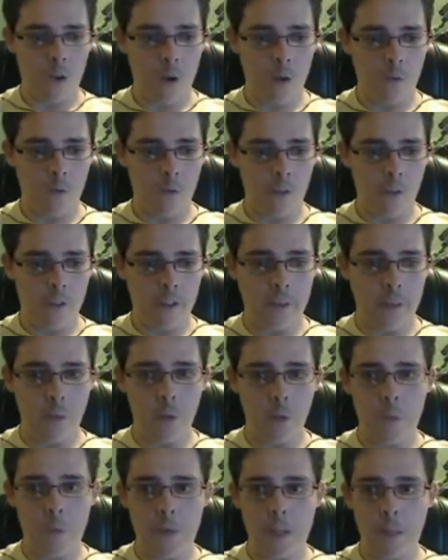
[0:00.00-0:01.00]
Hopefully he
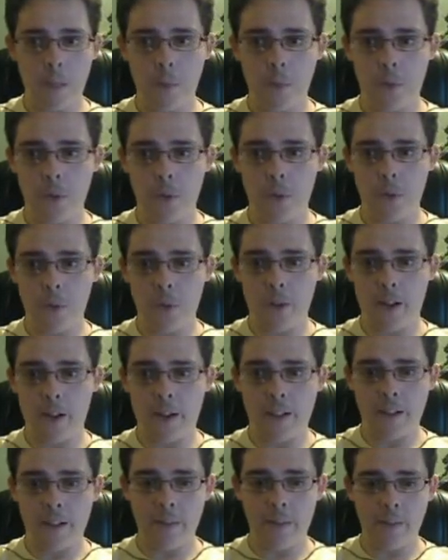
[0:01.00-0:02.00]
will be able to.
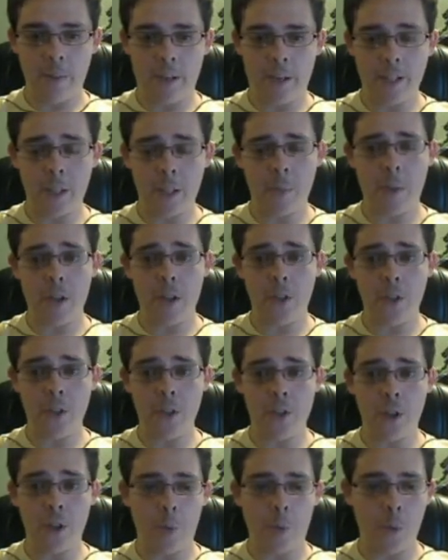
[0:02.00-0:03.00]
My expansion
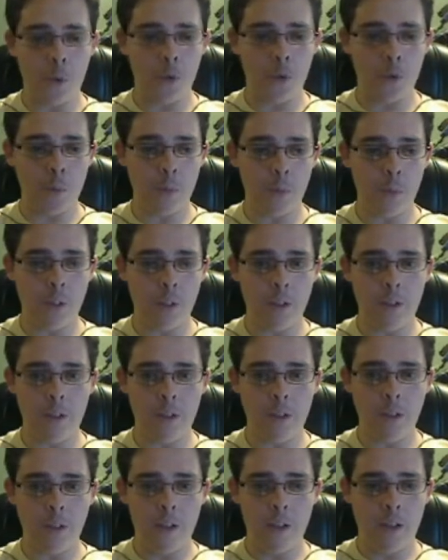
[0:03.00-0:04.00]
is almost
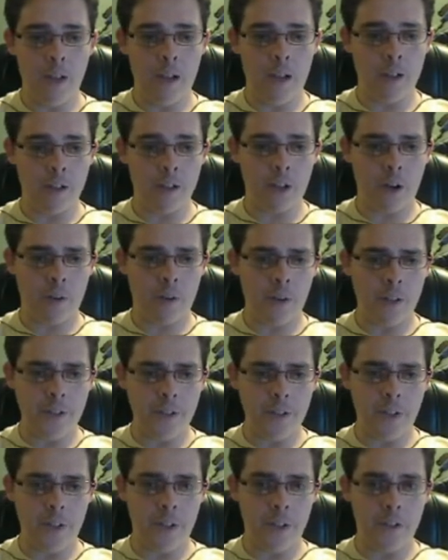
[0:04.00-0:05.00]
completed. His is already
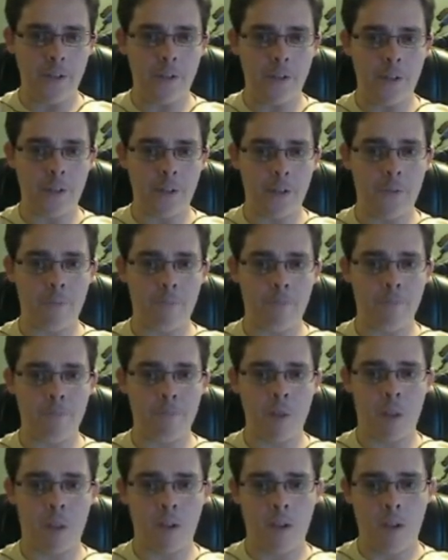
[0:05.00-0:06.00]
done, so
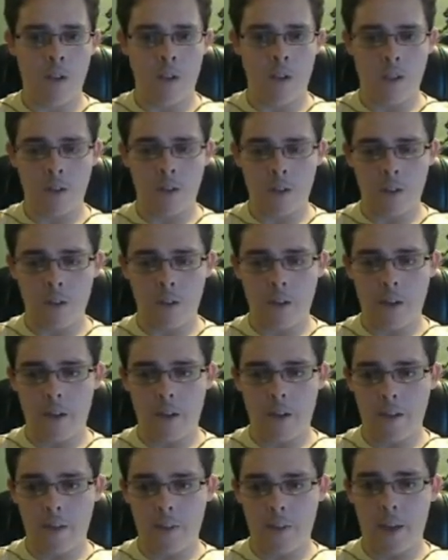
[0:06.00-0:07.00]
it's a little
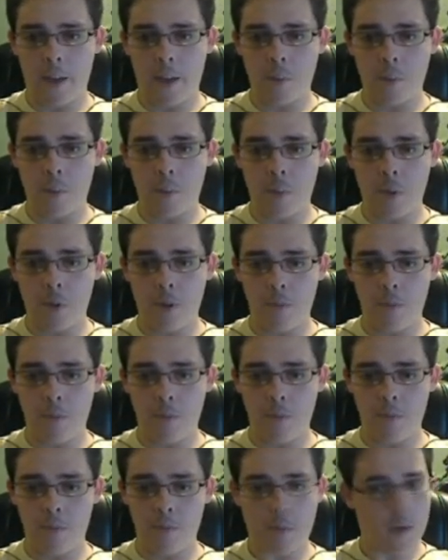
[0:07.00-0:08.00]
ahead on that, but
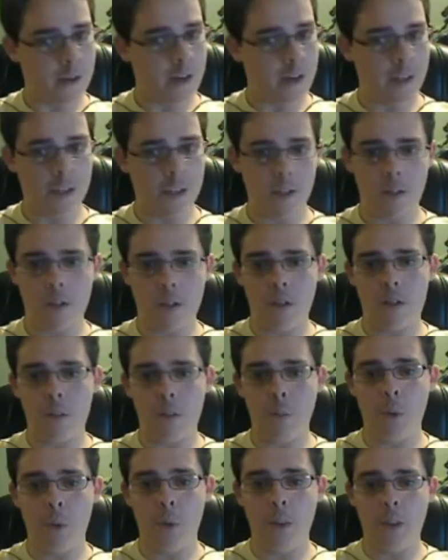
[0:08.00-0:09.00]
my Nexus does
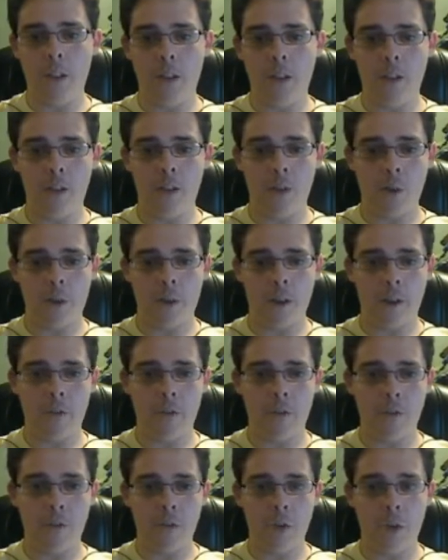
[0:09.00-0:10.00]
complete, so I
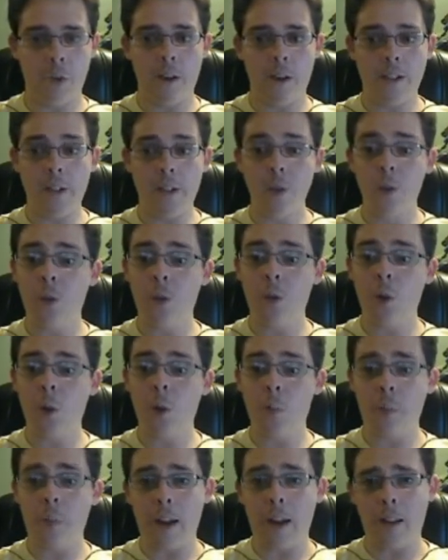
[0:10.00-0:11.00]
have 2. I do throw
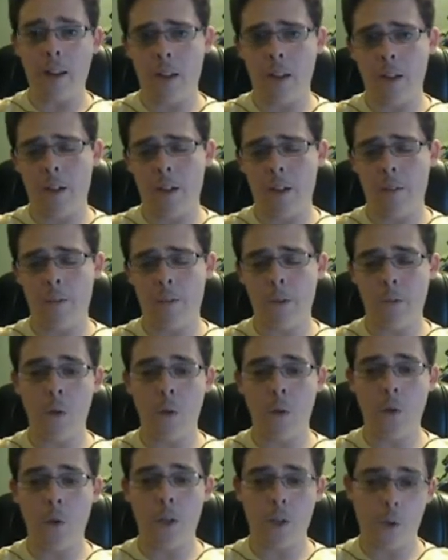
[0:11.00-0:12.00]
a pylon here for
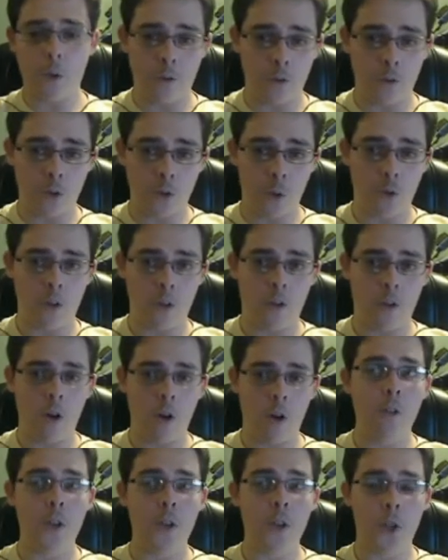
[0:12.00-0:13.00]
photon
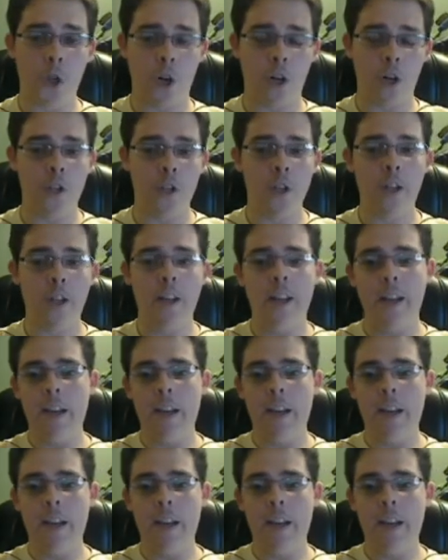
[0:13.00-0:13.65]
overcharge